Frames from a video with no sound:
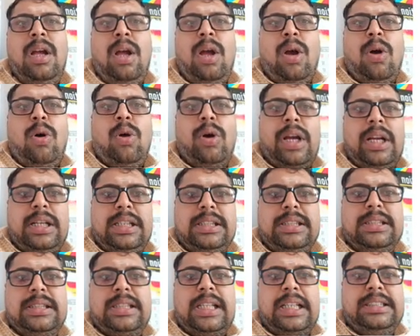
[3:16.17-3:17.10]
Okay,
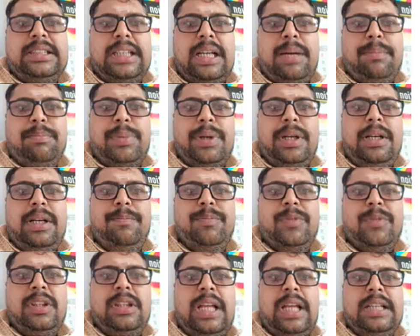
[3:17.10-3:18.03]
this is example.
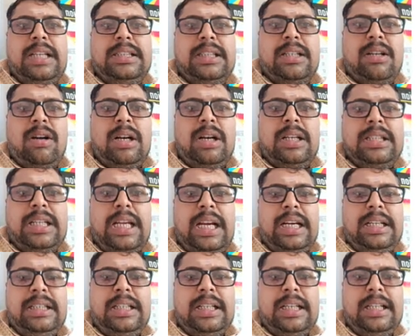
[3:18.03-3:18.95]
That's called as
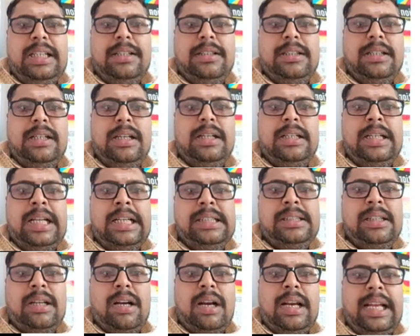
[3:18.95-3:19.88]
header. That's
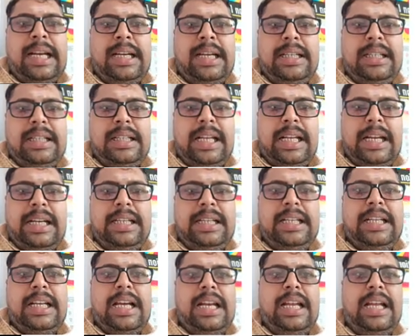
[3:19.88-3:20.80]
called ND
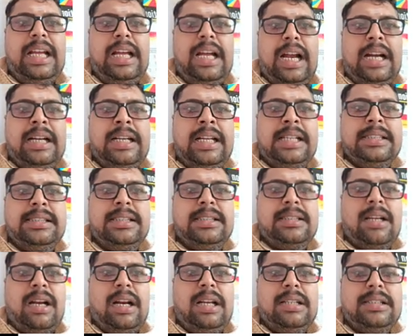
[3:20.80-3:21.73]
array, and that's
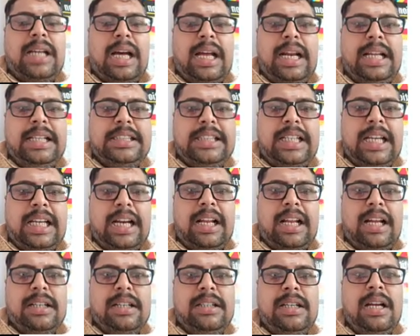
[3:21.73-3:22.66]
called as array
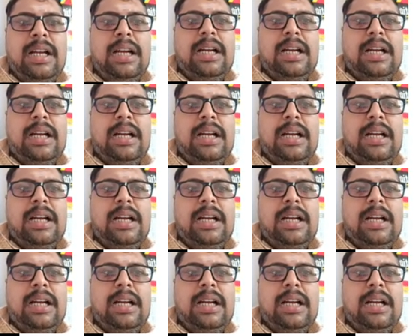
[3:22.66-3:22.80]
scalar.